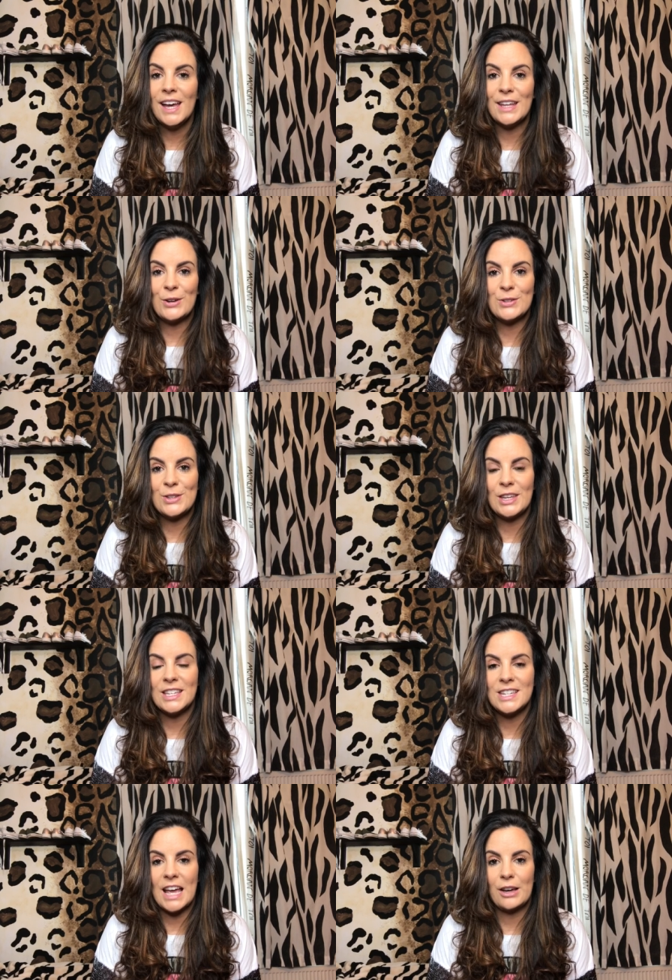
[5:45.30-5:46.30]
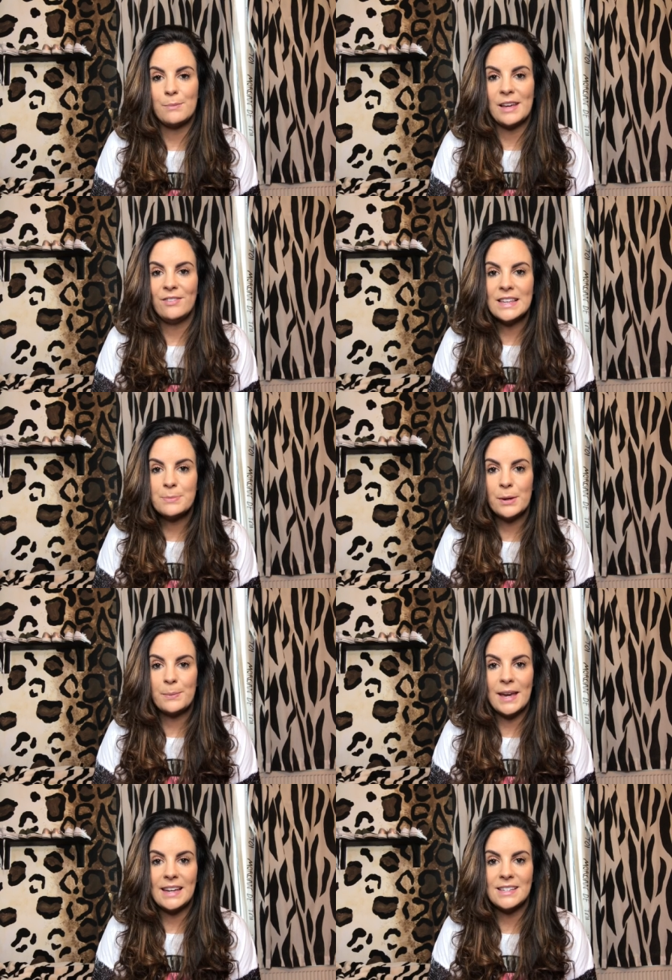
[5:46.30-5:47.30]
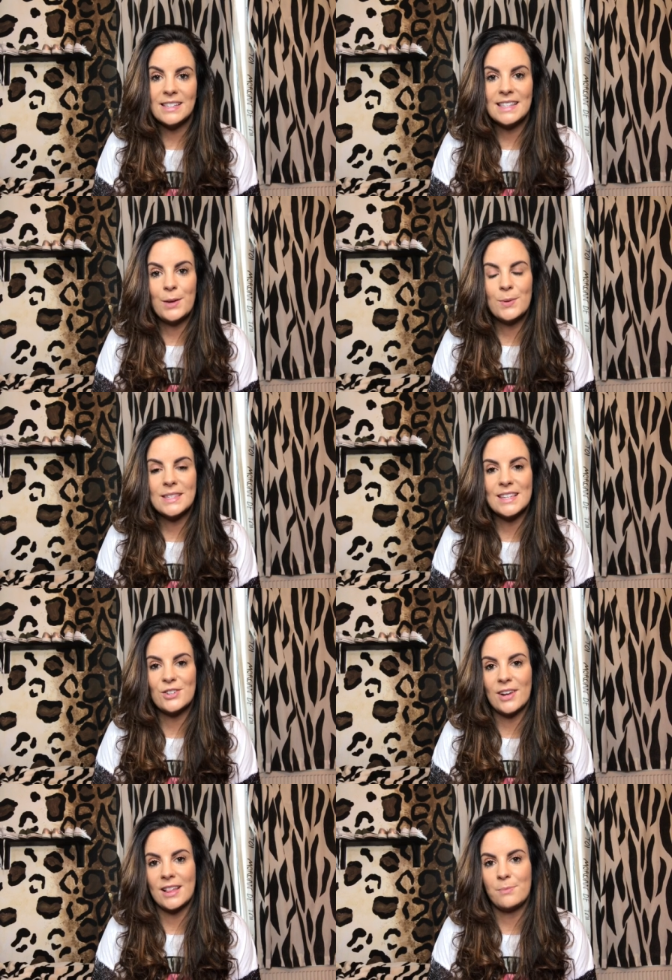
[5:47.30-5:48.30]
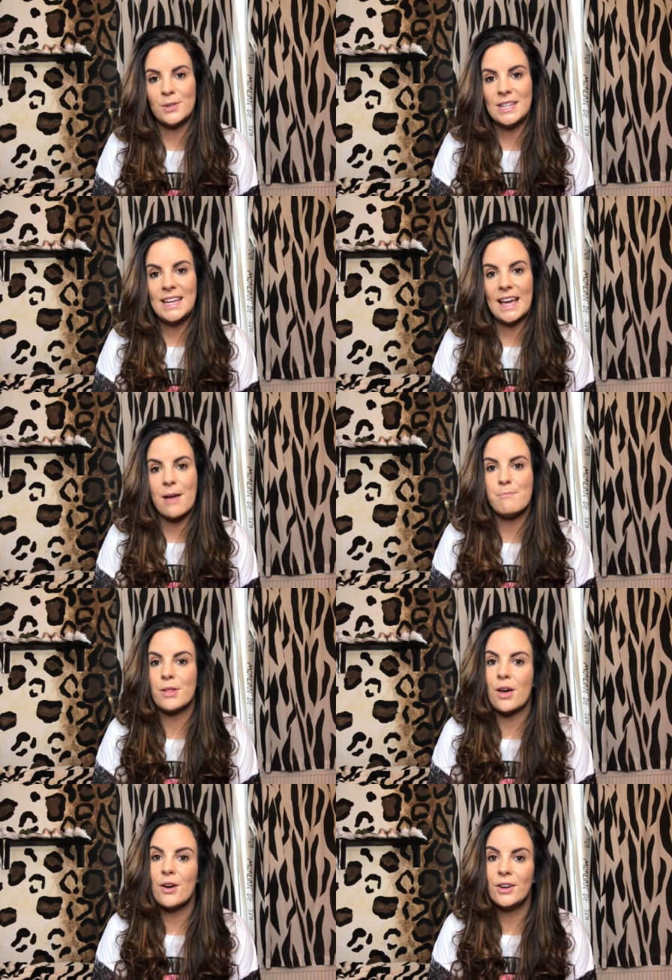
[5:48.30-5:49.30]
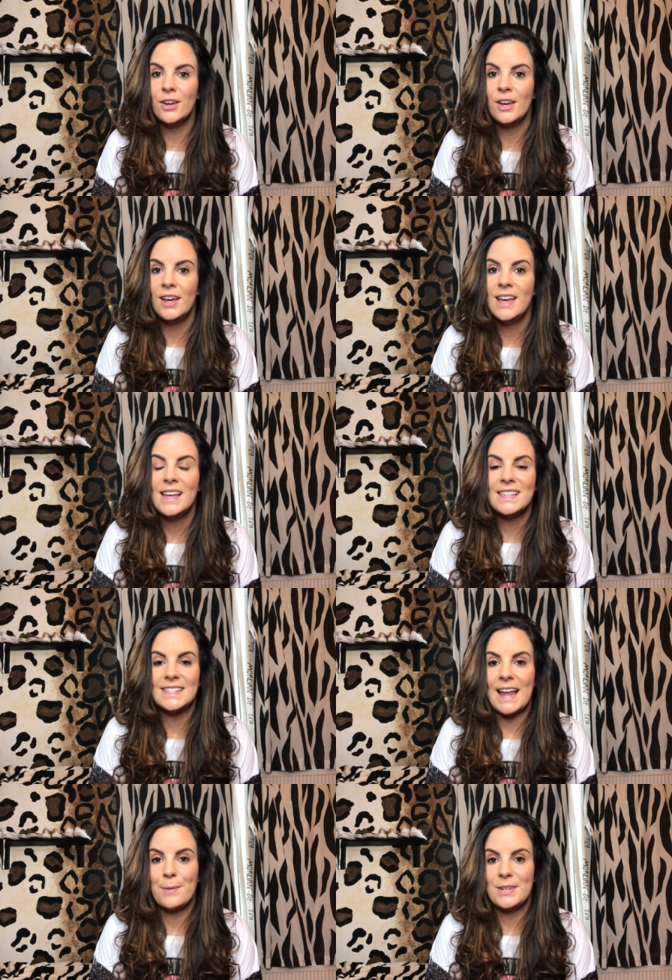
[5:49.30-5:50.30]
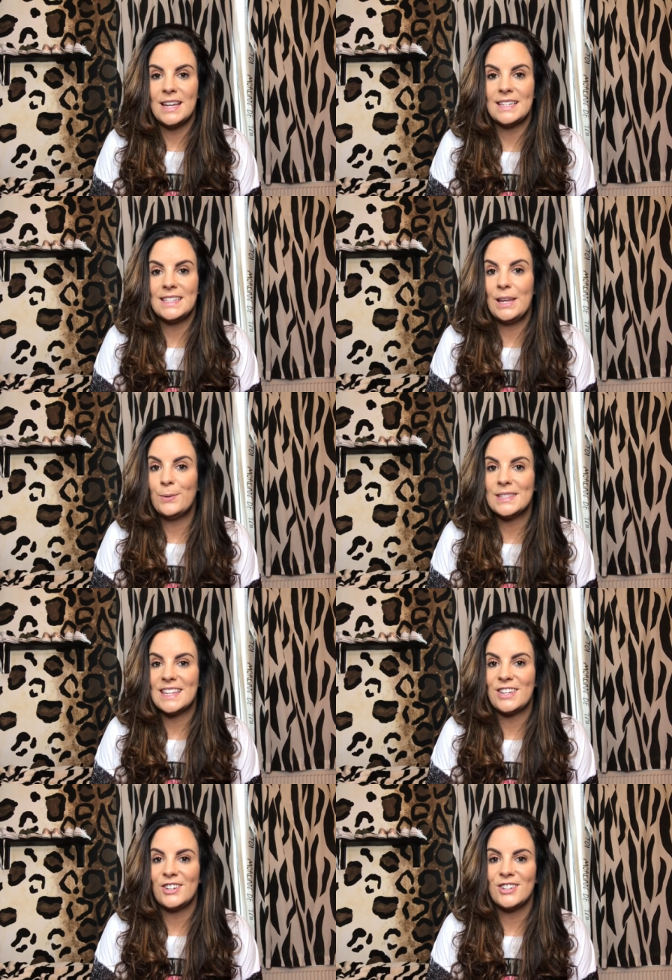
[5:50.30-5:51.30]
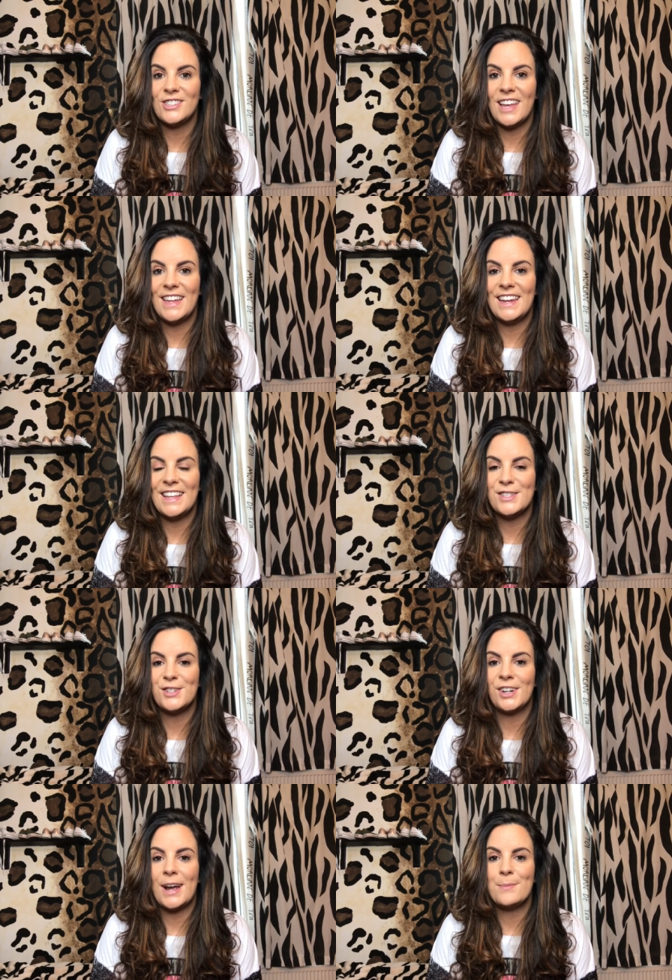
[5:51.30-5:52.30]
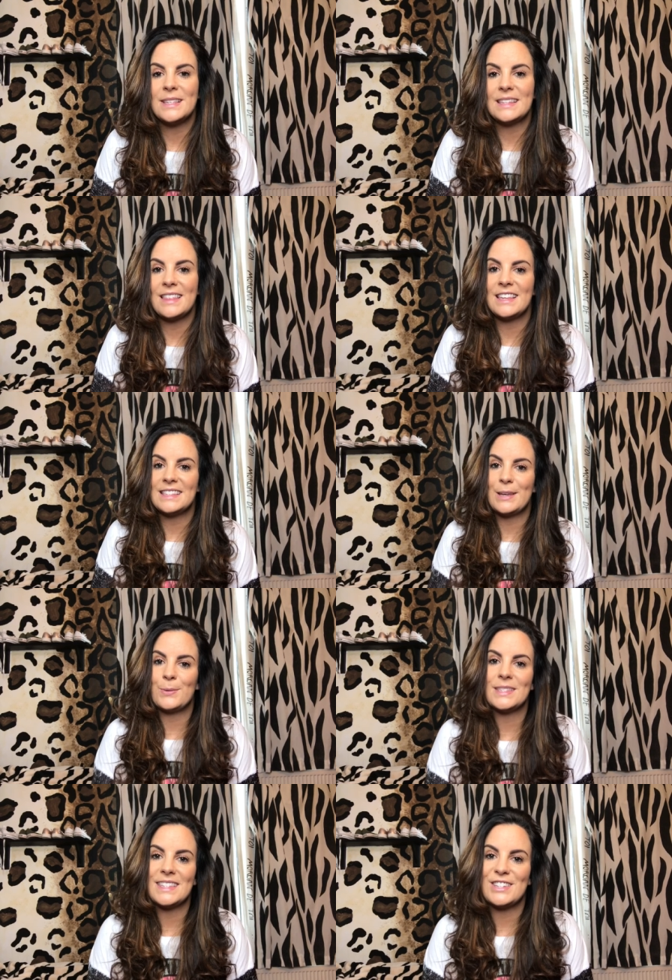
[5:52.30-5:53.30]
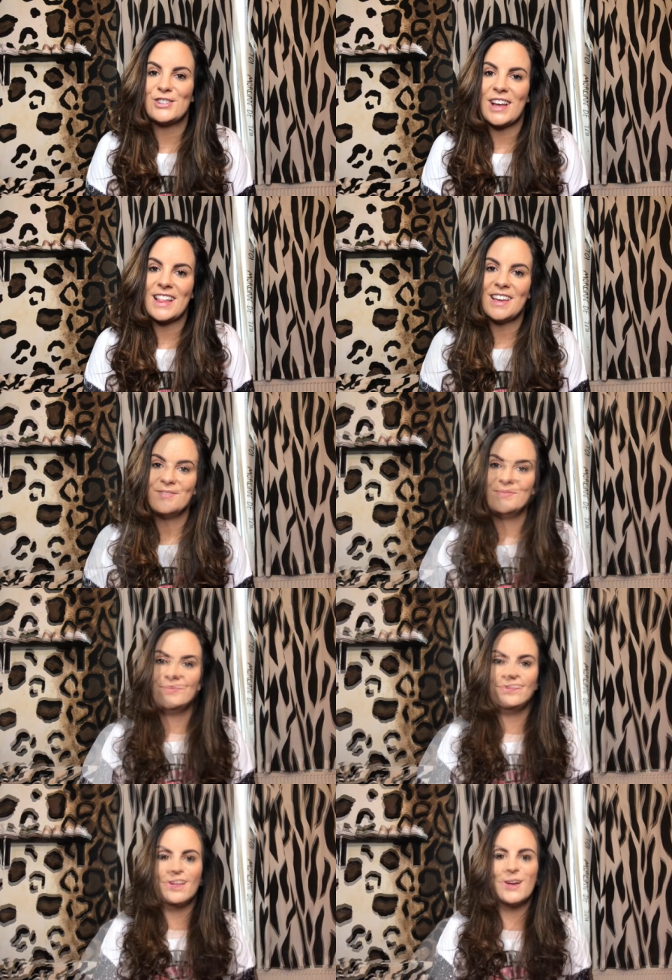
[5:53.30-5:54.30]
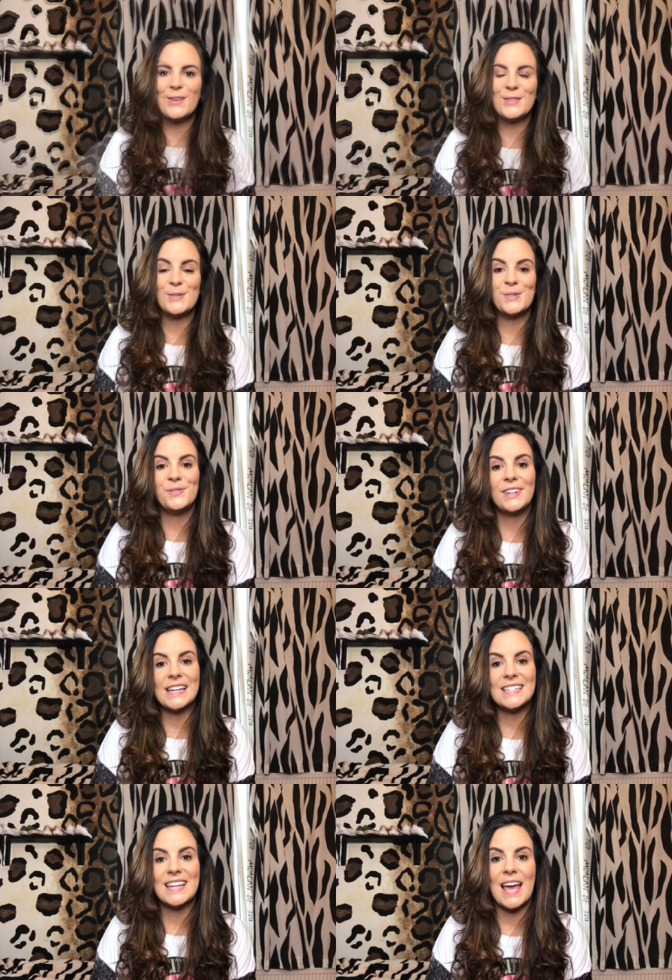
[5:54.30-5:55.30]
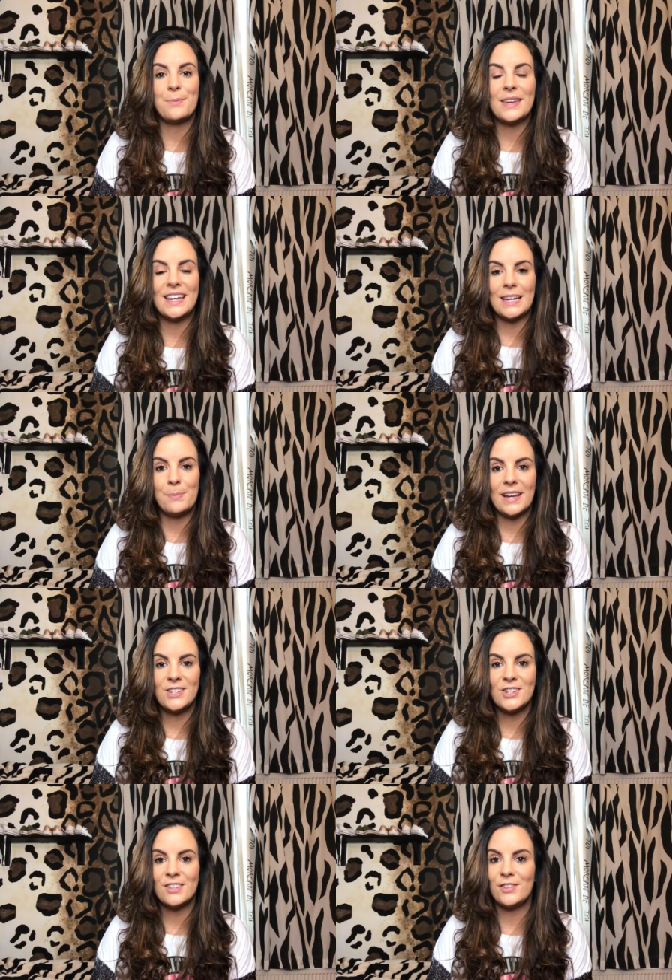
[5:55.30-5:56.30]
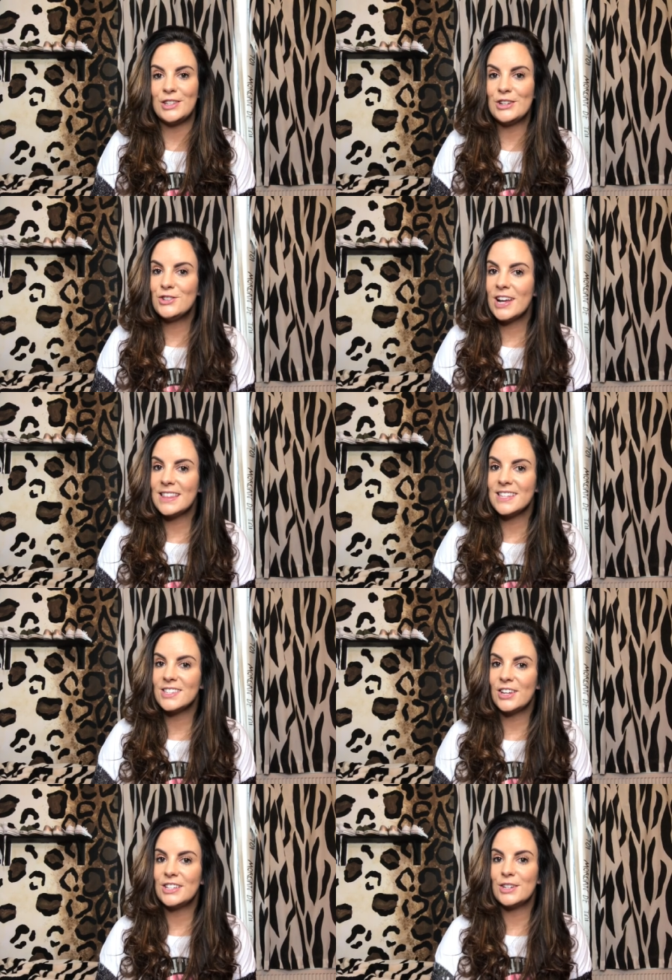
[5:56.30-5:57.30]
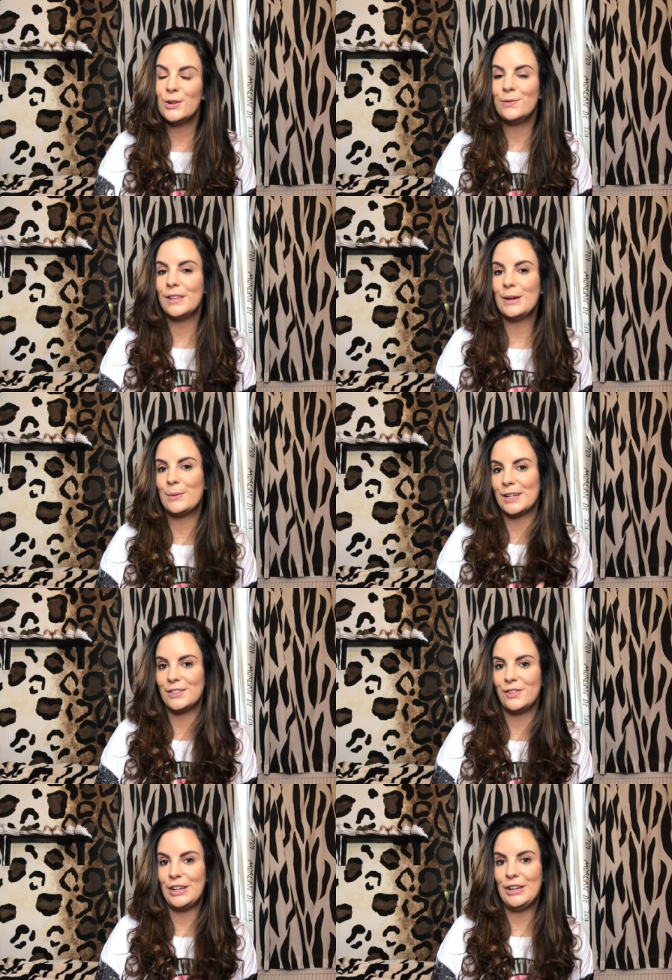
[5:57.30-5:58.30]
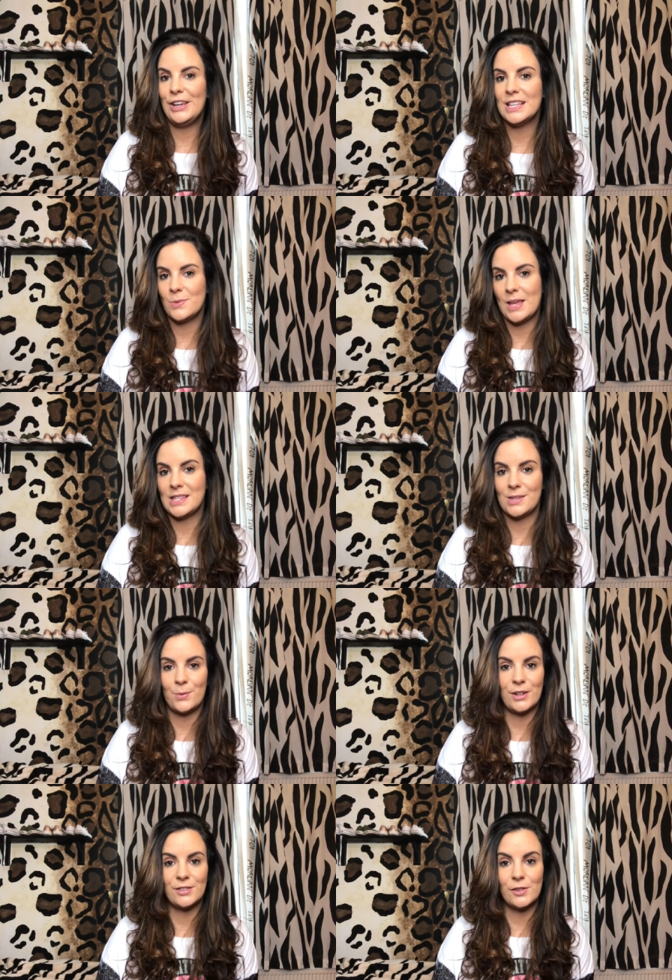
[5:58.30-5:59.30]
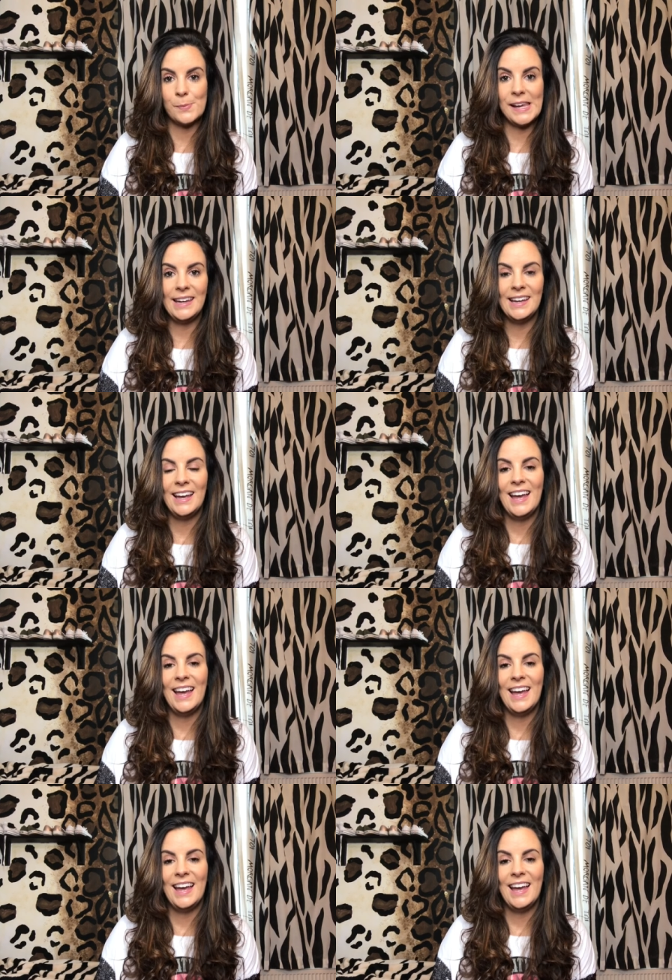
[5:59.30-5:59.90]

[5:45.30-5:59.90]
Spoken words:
and also you can check out my Facebook page, Sequin Cinderella Boutique and blog. Snapchat is Sequin Cinders and Instagram is The Sequin Cinderella. Also, don't forget to tag me in any pictures if you do try this out, and hopefully it works for you as well as it works for me,